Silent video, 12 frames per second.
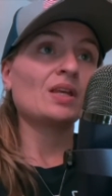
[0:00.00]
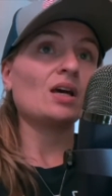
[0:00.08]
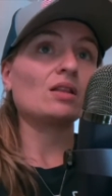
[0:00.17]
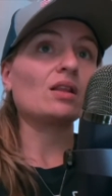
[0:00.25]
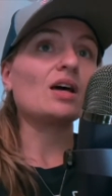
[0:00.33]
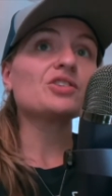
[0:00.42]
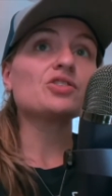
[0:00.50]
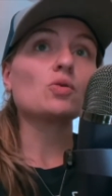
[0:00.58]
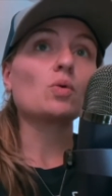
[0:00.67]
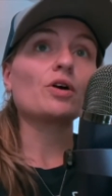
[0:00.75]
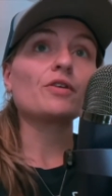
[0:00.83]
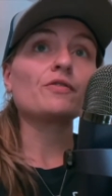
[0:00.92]
unless you
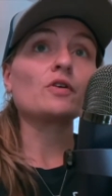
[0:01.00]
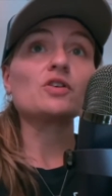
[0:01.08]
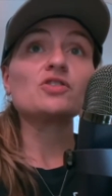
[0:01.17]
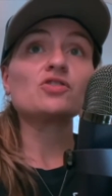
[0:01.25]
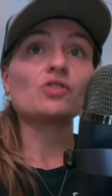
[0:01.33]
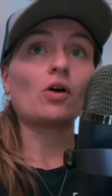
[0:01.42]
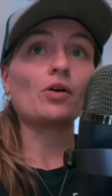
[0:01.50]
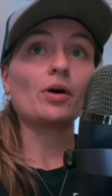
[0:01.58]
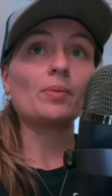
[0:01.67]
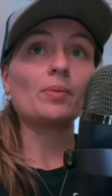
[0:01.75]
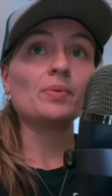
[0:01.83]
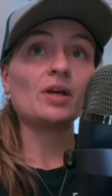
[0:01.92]
work for a
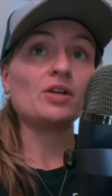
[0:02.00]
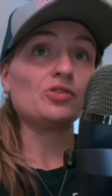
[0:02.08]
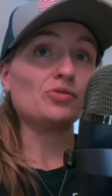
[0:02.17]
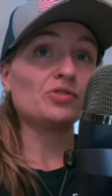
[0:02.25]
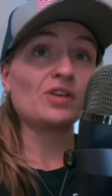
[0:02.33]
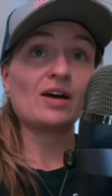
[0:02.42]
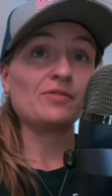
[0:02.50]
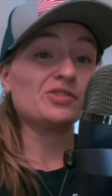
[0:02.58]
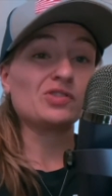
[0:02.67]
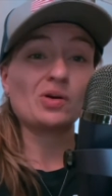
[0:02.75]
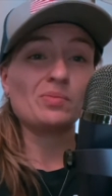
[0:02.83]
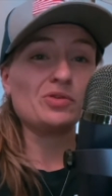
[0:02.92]
startup and you have
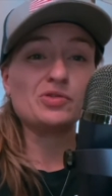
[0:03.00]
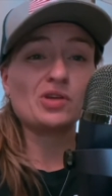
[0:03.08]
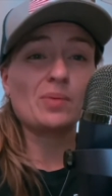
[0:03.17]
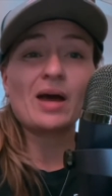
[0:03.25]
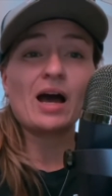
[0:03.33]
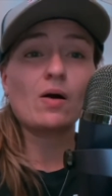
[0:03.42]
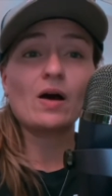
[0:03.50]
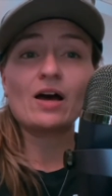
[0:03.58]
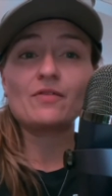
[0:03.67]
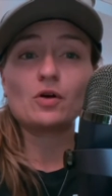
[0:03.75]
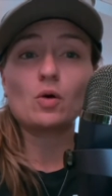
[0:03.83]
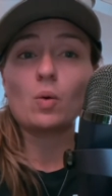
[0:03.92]
some you somehow
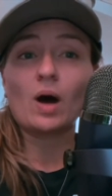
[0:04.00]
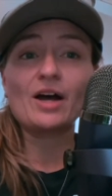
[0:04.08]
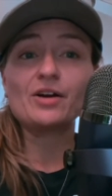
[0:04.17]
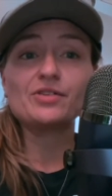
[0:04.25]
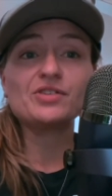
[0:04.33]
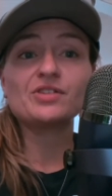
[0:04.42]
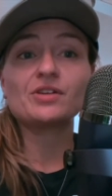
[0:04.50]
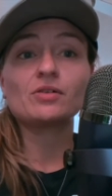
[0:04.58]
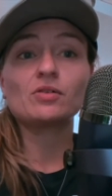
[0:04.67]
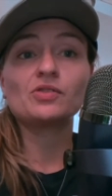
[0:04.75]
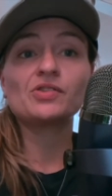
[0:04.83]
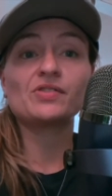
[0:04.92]
have acquired
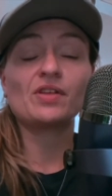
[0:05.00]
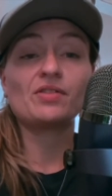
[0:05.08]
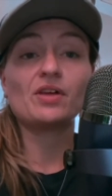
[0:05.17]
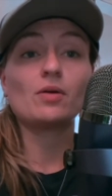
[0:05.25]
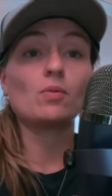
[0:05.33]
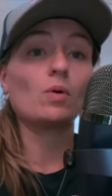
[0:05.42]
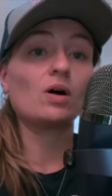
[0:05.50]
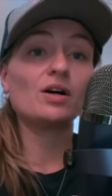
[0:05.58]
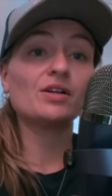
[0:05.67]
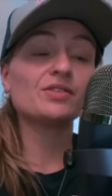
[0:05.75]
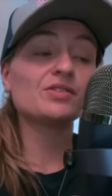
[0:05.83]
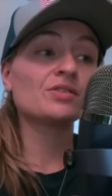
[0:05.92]
skills that they
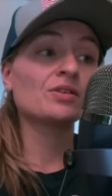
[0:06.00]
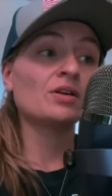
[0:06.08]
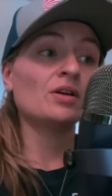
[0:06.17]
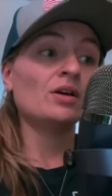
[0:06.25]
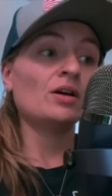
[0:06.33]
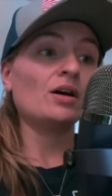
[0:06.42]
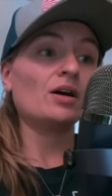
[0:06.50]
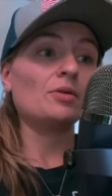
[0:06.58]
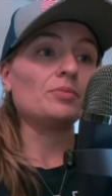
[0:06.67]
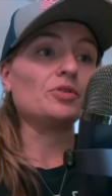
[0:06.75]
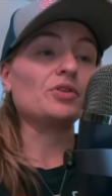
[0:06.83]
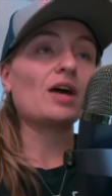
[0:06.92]
want
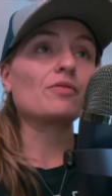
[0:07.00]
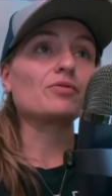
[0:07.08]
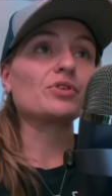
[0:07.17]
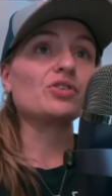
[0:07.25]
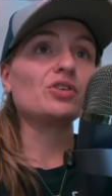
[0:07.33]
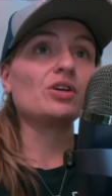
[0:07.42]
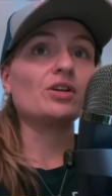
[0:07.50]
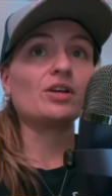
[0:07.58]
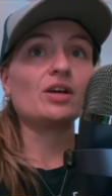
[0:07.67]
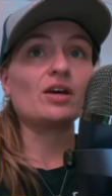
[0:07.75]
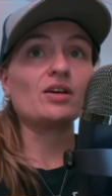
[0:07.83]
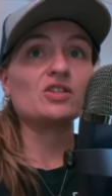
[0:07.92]
um, you're not really going to
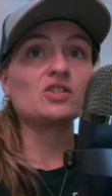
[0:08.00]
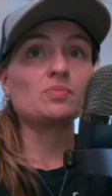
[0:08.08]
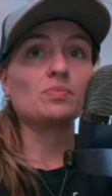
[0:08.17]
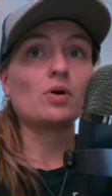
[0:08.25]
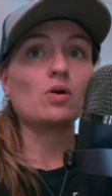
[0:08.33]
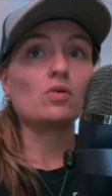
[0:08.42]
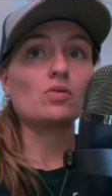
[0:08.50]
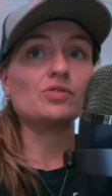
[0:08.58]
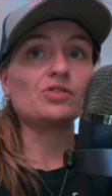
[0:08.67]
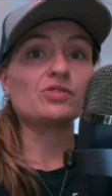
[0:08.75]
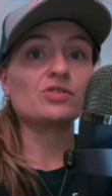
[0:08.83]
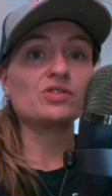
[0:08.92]
get
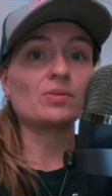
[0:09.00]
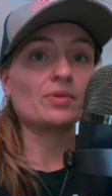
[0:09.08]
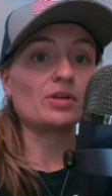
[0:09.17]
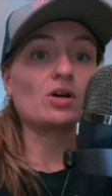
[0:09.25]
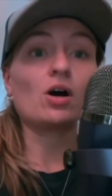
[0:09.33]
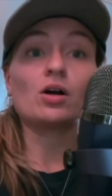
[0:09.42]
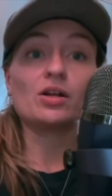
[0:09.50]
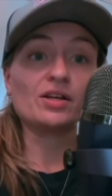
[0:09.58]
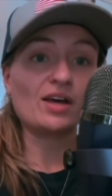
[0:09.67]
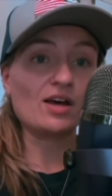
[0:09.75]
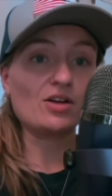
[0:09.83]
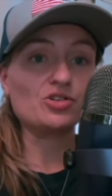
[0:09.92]
exposed to some of the
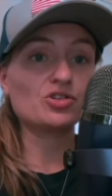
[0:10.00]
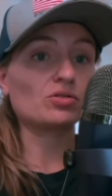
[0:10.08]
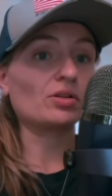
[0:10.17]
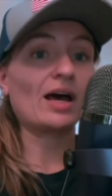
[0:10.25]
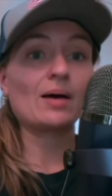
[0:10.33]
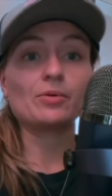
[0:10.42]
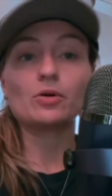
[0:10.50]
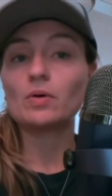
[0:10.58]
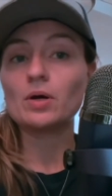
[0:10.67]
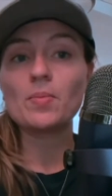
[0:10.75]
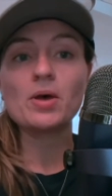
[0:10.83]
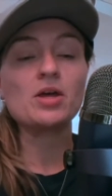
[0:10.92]
cutting edge lab
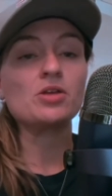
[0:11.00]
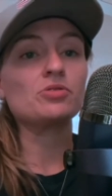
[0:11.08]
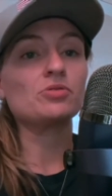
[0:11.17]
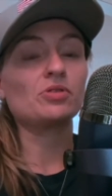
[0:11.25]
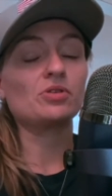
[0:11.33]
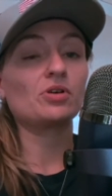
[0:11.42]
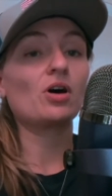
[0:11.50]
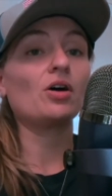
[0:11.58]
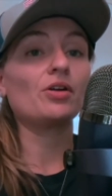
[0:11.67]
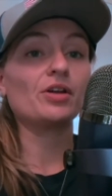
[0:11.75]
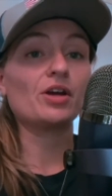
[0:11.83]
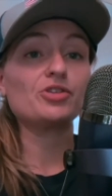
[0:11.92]
equipment, the
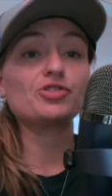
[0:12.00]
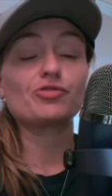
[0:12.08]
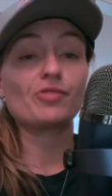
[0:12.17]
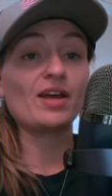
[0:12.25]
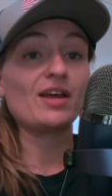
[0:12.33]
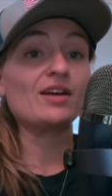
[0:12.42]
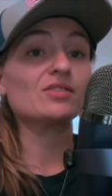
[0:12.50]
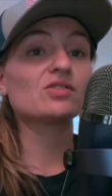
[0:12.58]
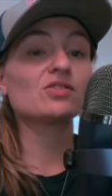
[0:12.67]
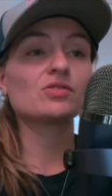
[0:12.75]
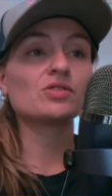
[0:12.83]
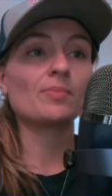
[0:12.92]
cutting edge
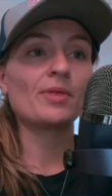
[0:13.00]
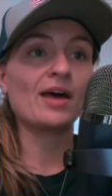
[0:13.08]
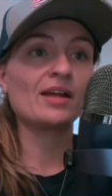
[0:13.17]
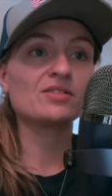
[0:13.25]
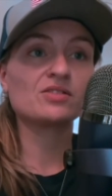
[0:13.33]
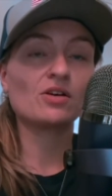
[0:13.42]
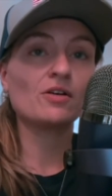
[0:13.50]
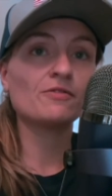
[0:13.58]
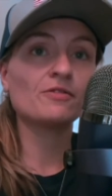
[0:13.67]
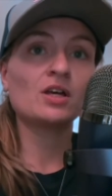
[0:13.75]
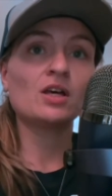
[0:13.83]
grants, some of that stuff,